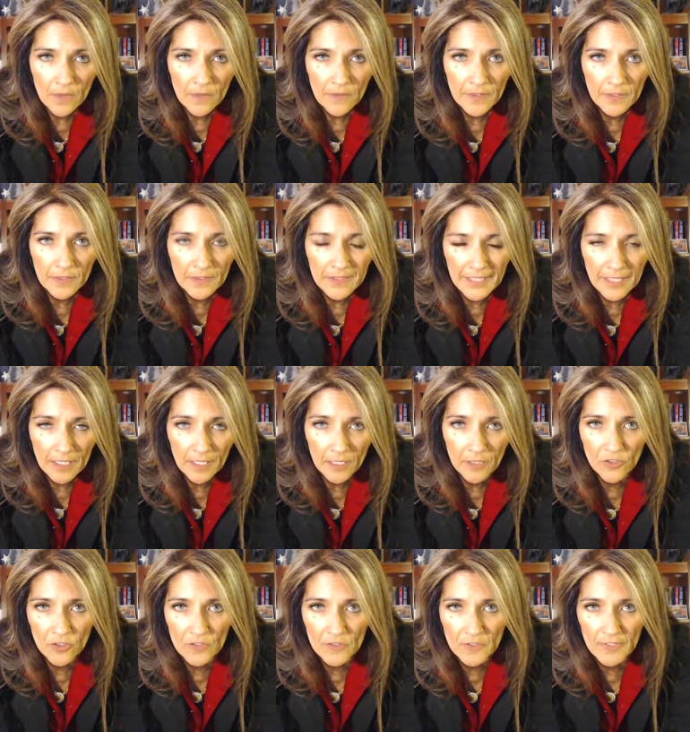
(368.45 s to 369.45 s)
The
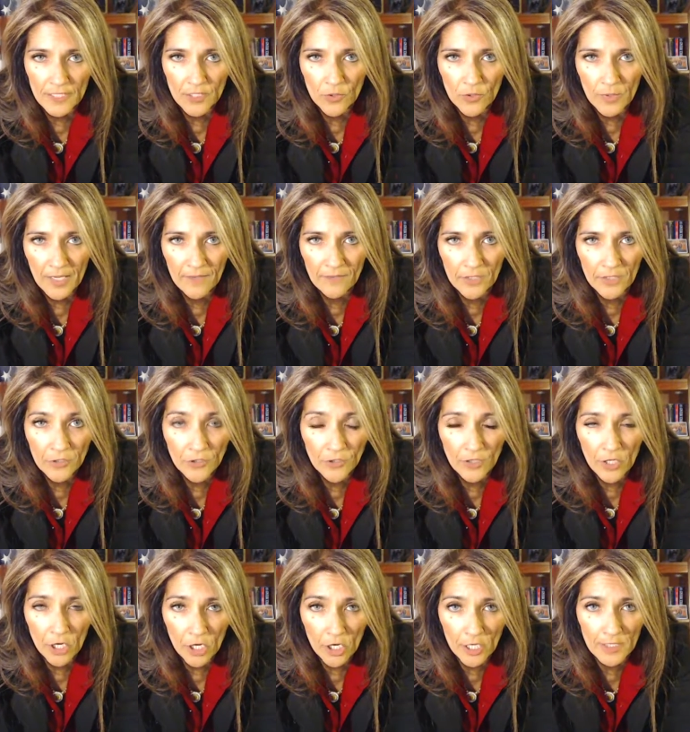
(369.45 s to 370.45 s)
intelligence that you have in your
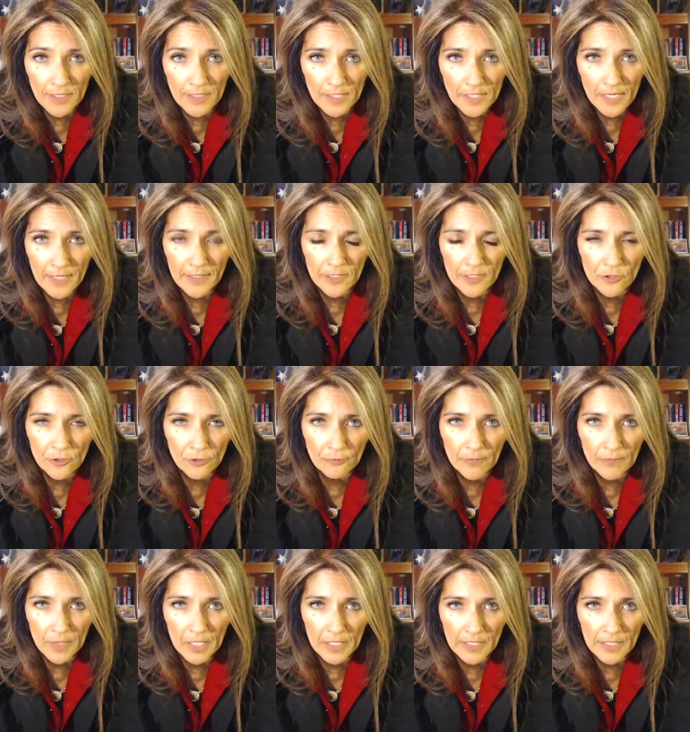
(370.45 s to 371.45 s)
heart and in your
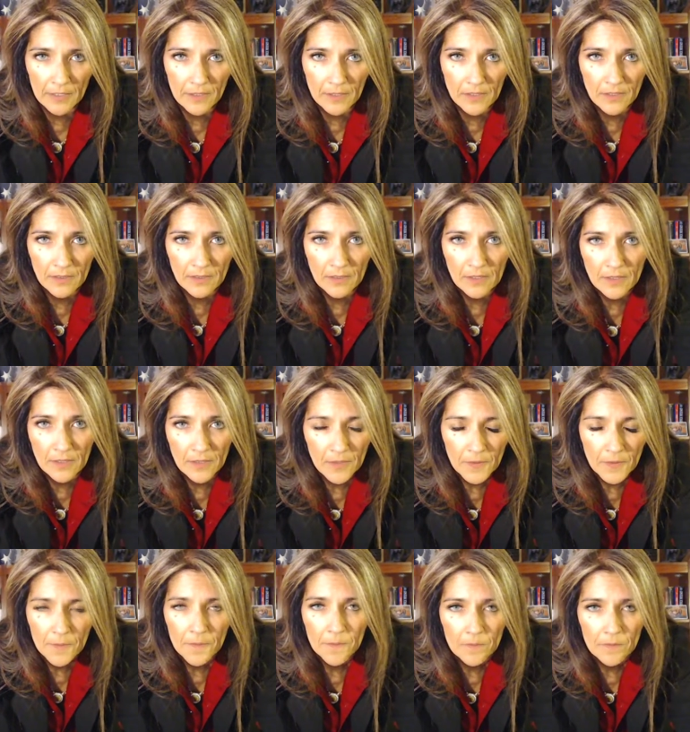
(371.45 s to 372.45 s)
mind
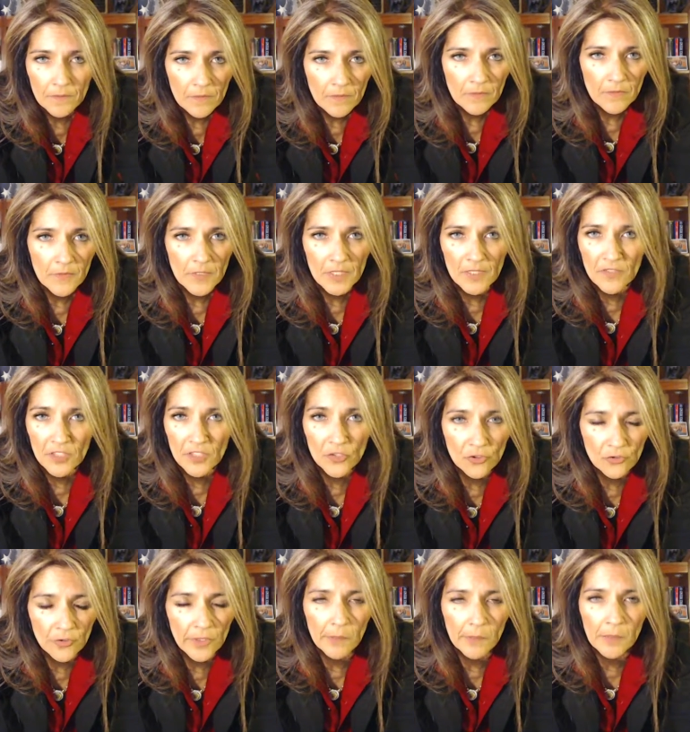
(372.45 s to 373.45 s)
is
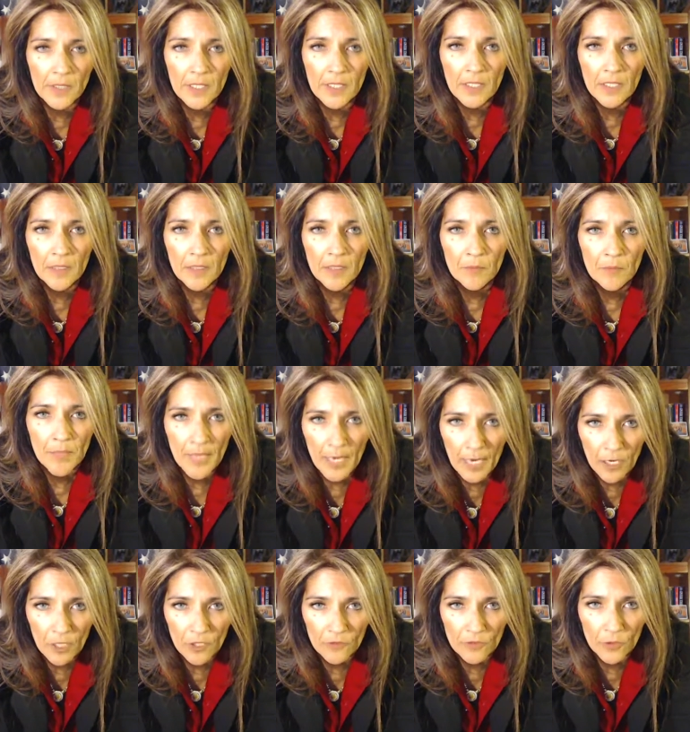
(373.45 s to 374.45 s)
extremely
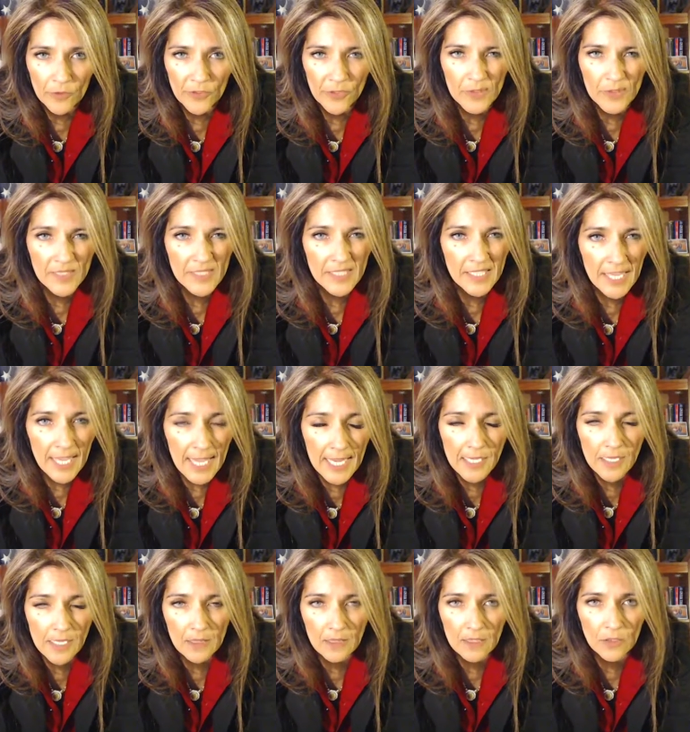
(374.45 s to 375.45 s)
powerful. There isn't
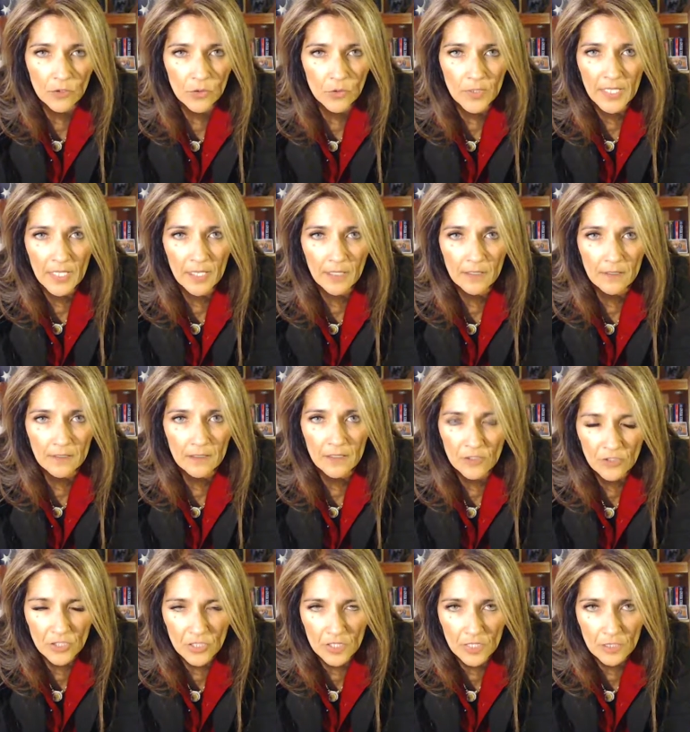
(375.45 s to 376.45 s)
anything you can't
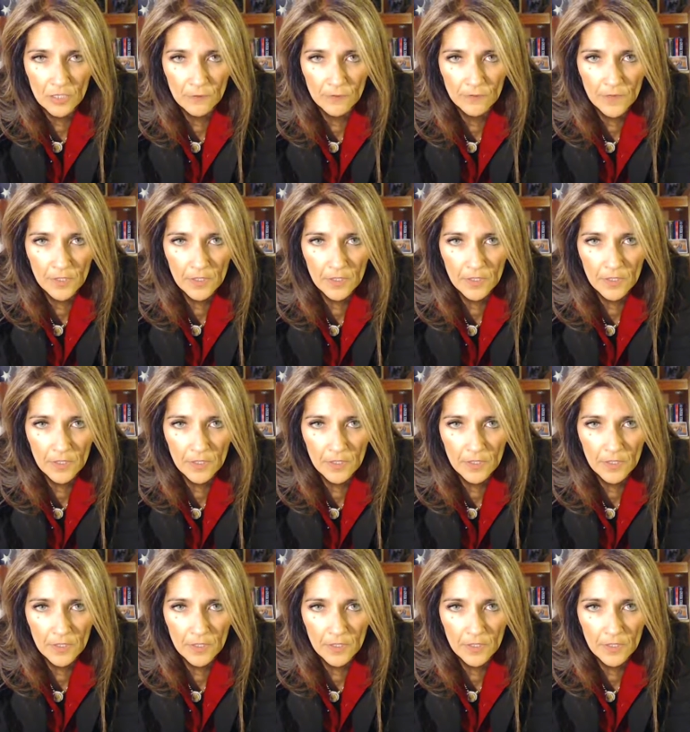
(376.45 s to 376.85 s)
achieve.